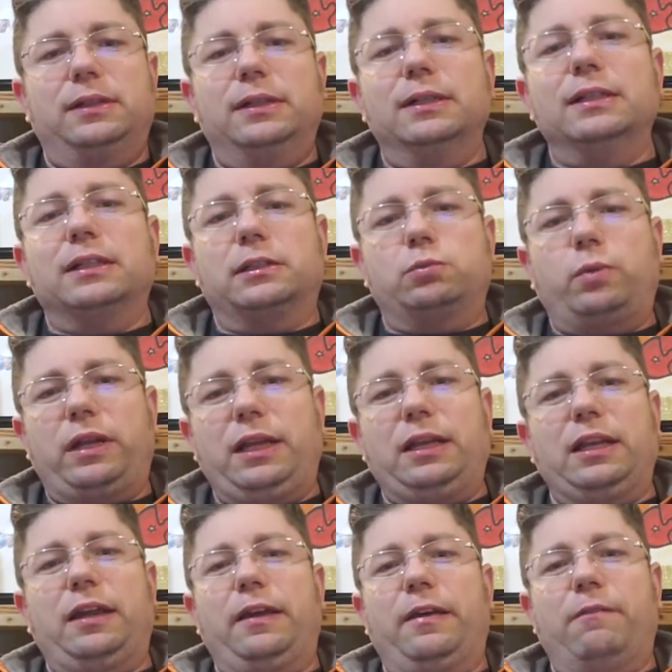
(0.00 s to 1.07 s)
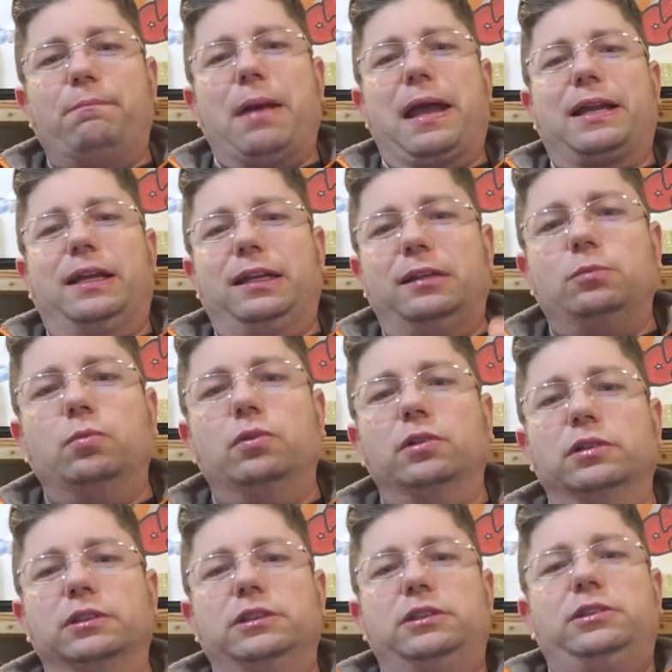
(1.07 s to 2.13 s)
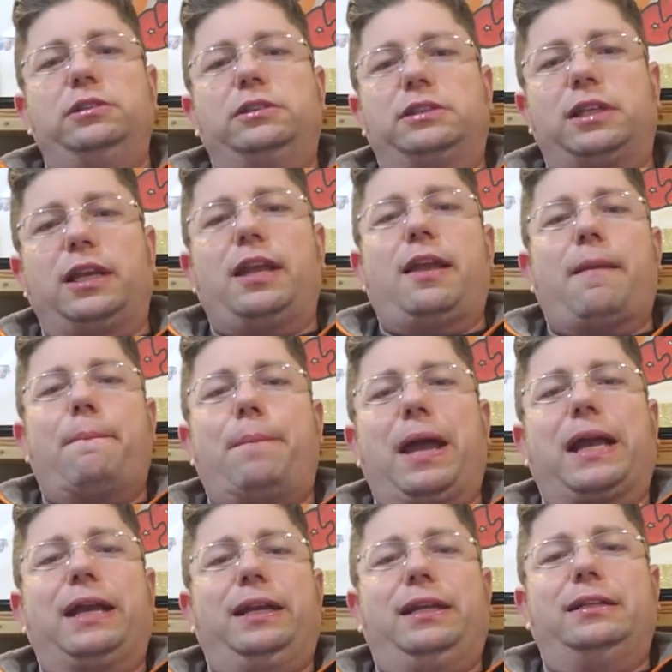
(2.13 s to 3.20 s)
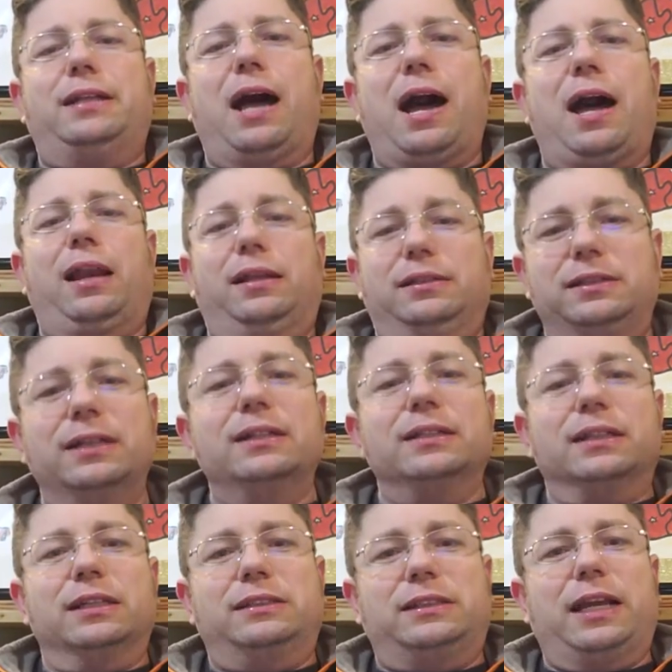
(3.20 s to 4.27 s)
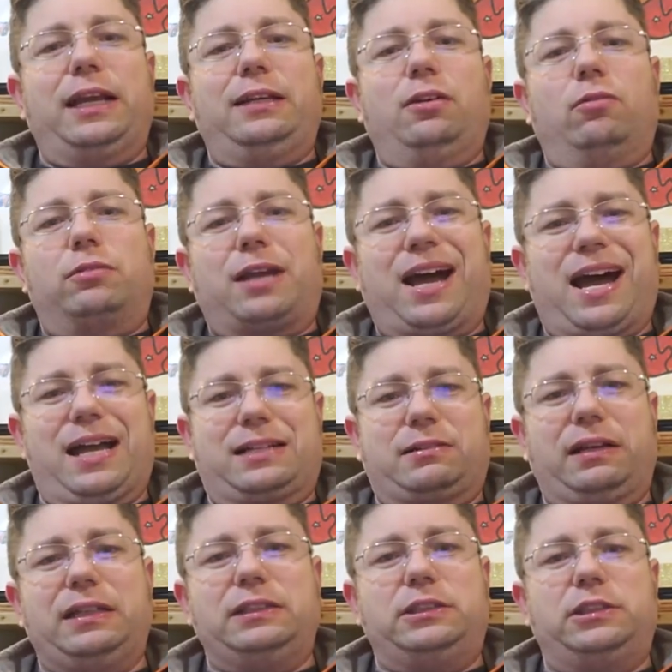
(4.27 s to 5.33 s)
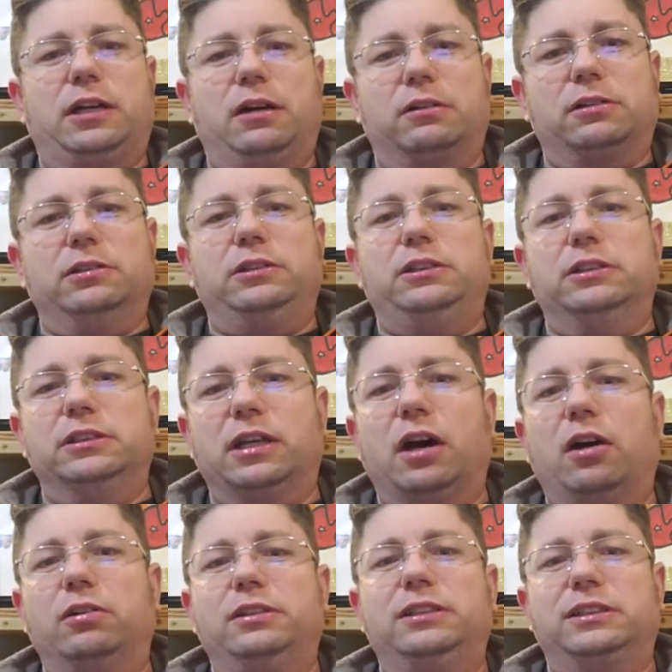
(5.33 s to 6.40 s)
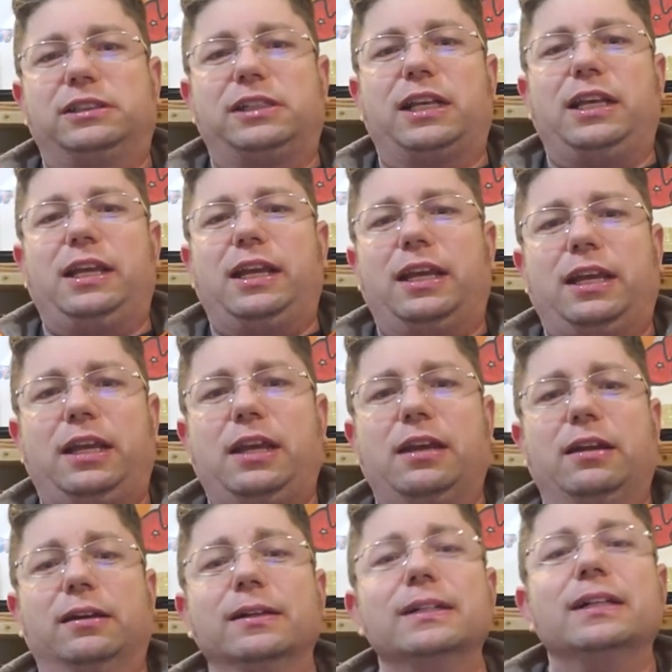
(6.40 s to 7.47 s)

Cause we live back in these woods, you see, back in these hollers, This ain't no concrete jungle, you know, you see it here.